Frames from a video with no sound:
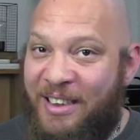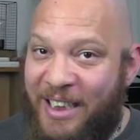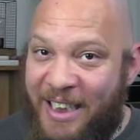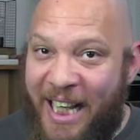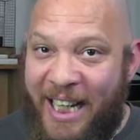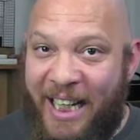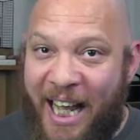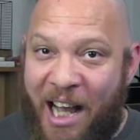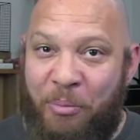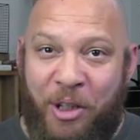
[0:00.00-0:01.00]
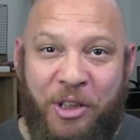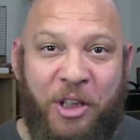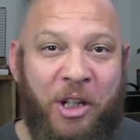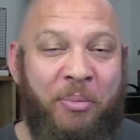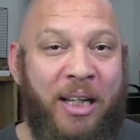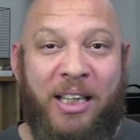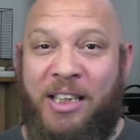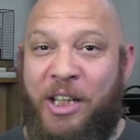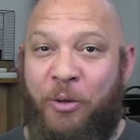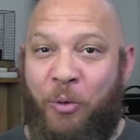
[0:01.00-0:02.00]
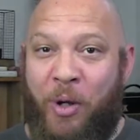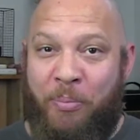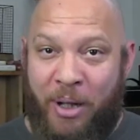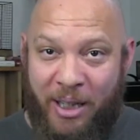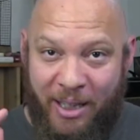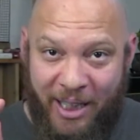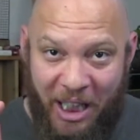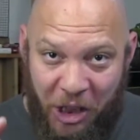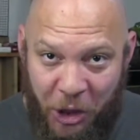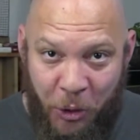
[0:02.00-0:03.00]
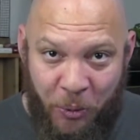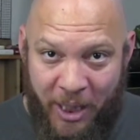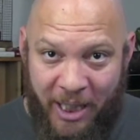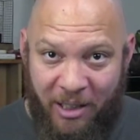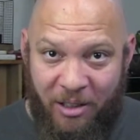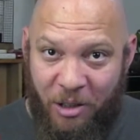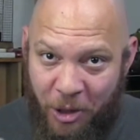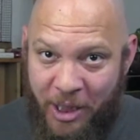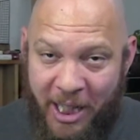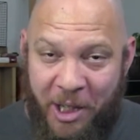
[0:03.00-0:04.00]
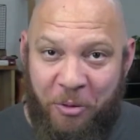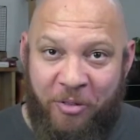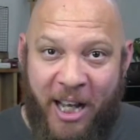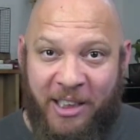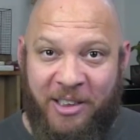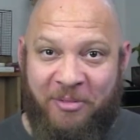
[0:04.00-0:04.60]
Today, I'm going to talk about the secret weapon that you need on the Daniel Fast.